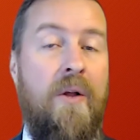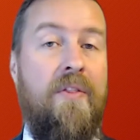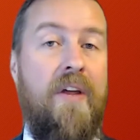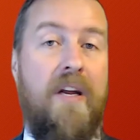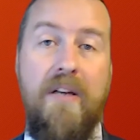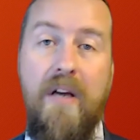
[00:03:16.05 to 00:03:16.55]

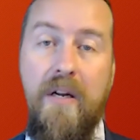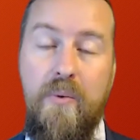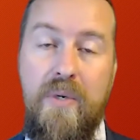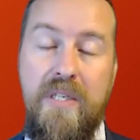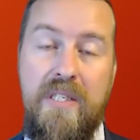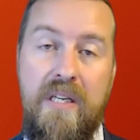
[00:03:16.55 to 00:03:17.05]
they're not
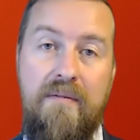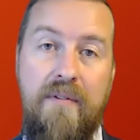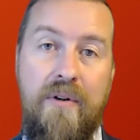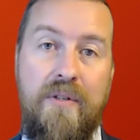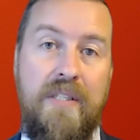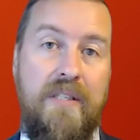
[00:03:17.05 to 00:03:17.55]
risk
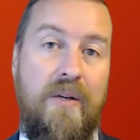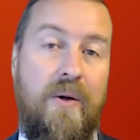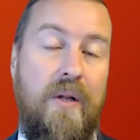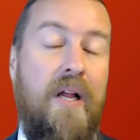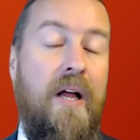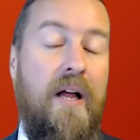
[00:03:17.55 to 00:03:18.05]
adverse at
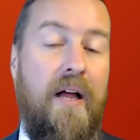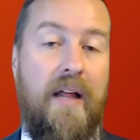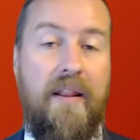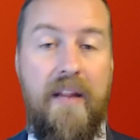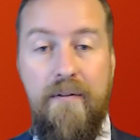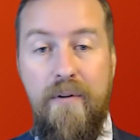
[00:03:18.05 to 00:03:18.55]
all,
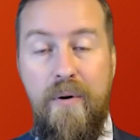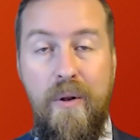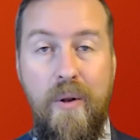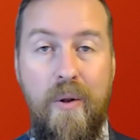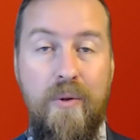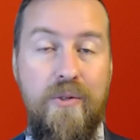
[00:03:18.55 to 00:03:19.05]
and therefore a
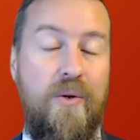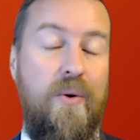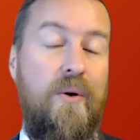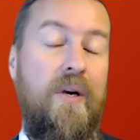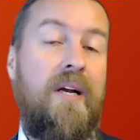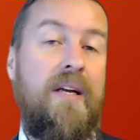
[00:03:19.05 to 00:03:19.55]
low
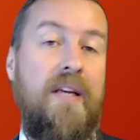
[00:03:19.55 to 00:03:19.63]
score,